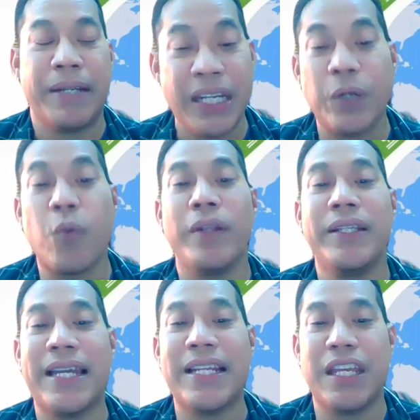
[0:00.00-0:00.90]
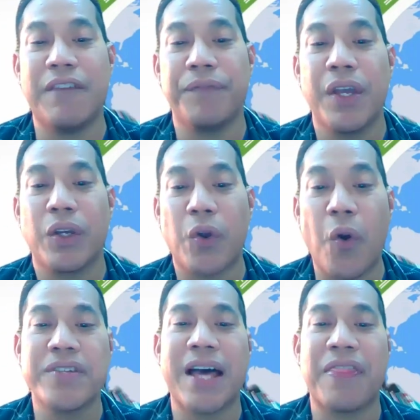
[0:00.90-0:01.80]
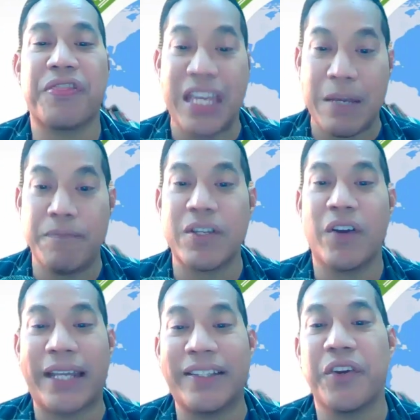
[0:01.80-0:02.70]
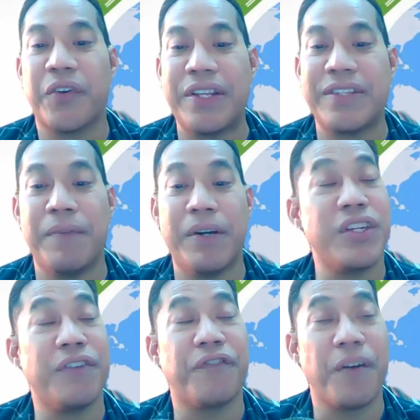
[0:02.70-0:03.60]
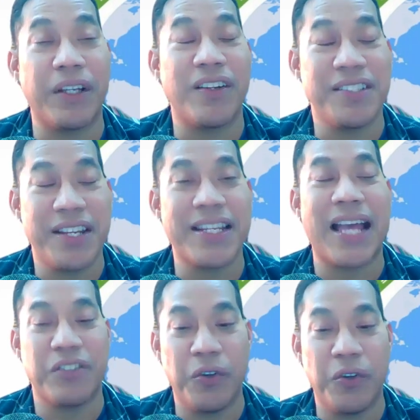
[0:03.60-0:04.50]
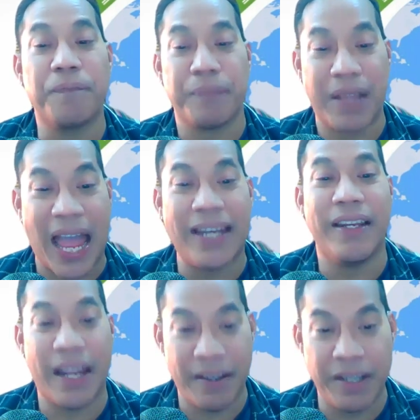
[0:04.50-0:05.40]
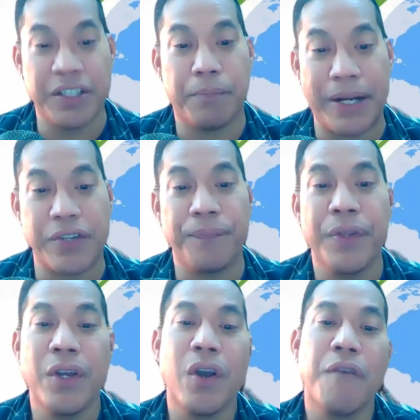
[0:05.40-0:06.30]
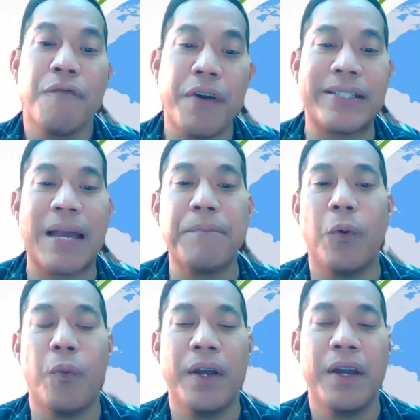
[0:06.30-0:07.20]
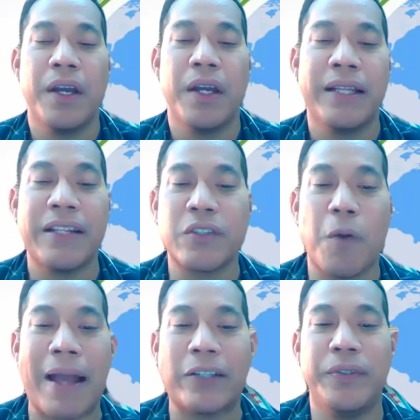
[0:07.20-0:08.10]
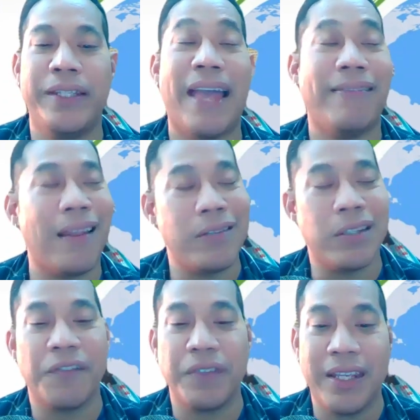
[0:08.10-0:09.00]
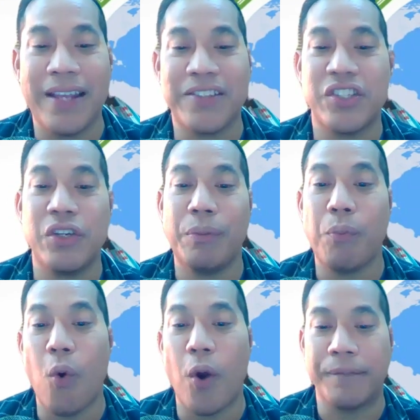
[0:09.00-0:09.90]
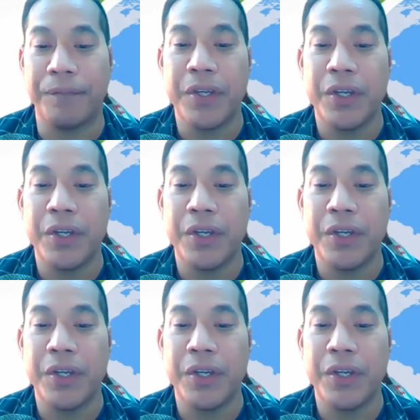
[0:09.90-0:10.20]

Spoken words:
But in qualitative, codes are themes or categories emerging from the content as you plan and interpret. For example, let's go back to the analysis of ESG report.